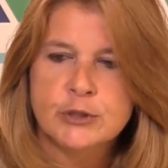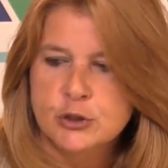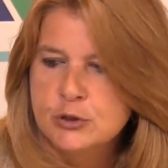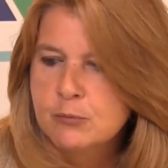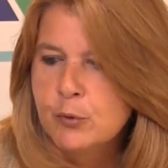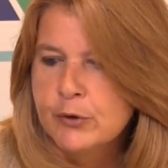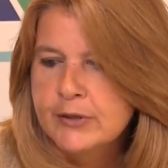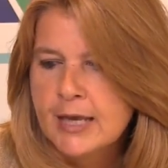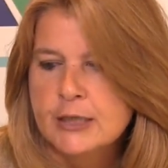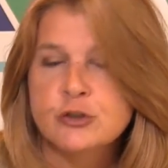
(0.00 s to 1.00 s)
to support
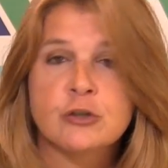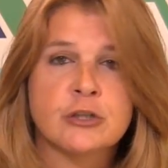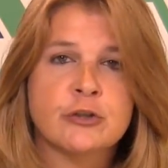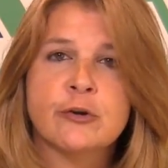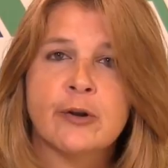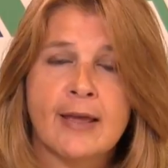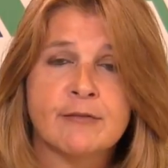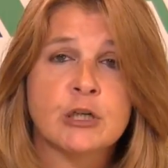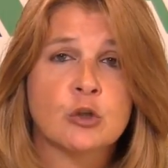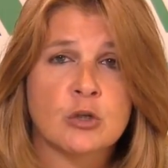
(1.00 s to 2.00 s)
that, so that you don't have
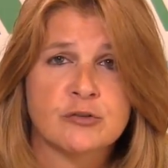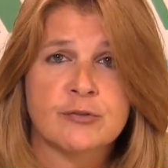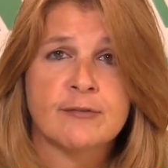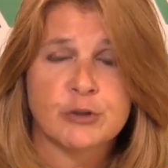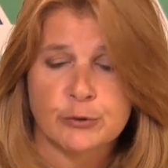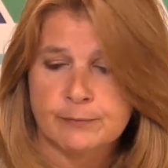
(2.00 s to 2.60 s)
any lost revenue.